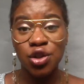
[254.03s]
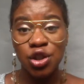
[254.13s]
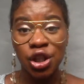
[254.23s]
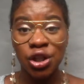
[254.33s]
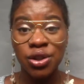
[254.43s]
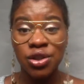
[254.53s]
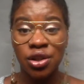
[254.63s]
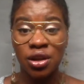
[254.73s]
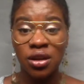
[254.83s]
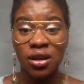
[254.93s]
to do
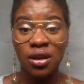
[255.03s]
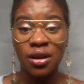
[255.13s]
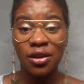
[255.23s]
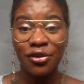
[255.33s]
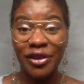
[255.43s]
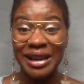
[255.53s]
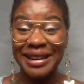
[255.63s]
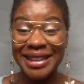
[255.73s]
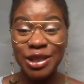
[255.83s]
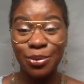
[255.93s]
to feel a
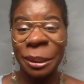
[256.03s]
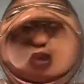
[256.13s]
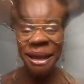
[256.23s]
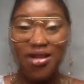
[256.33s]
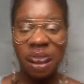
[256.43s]
little bit better.